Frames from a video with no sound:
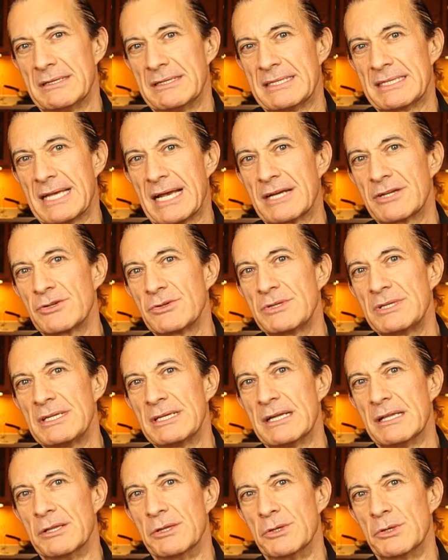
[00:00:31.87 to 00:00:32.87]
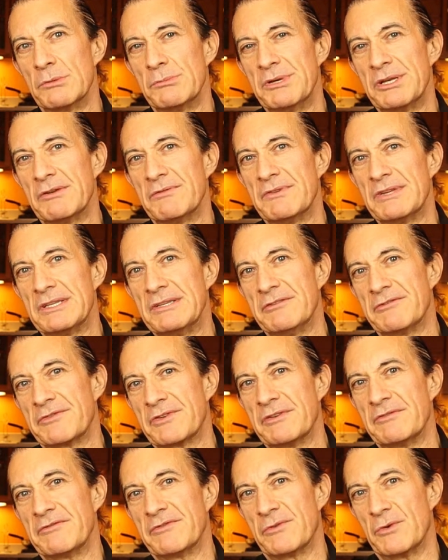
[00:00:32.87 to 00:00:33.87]
it's actually a little bit of a
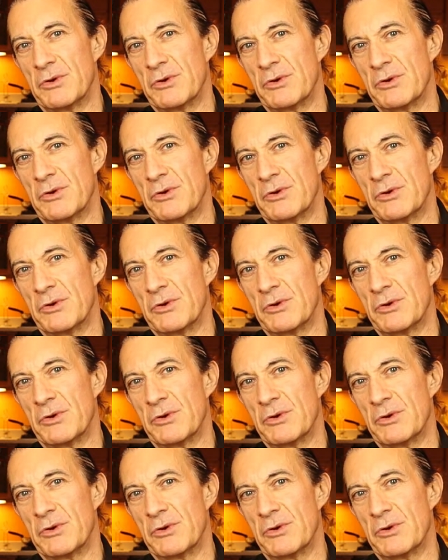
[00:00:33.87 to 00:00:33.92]
different